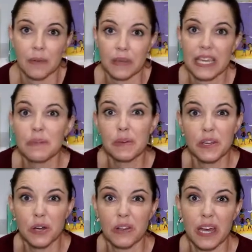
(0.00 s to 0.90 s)
keeping
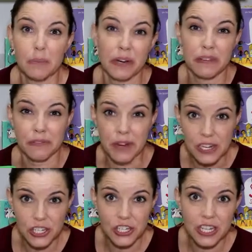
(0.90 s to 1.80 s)
your library
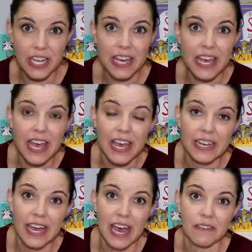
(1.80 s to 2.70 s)
fresh
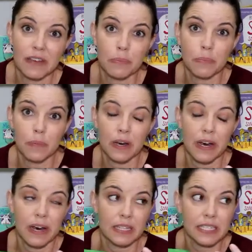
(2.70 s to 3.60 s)
and having
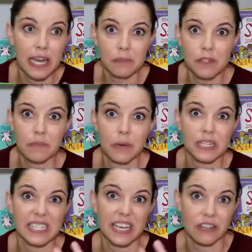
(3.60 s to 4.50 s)
types of books
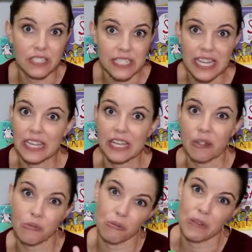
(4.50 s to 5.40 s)
that you're cycling
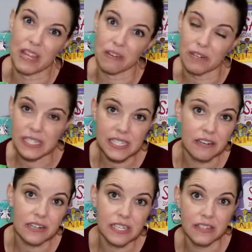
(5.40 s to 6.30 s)
through, either a
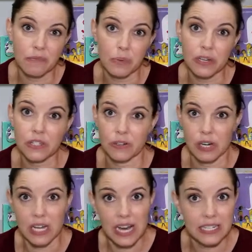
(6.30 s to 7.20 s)
series of books or
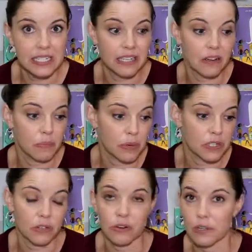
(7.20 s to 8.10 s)
content of
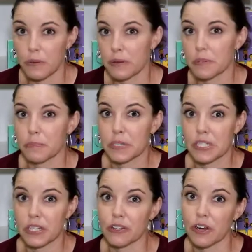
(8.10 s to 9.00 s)
books or a
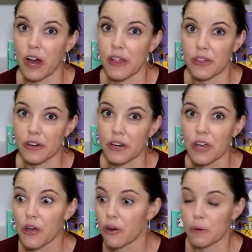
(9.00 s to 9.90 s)
particular author,
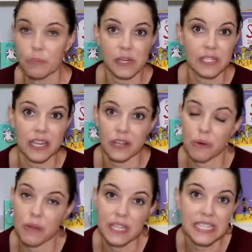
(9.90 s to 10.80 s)
or books that go
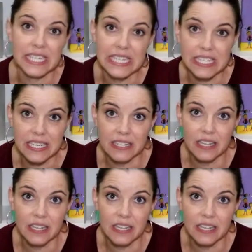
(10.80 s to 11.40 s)
with a season.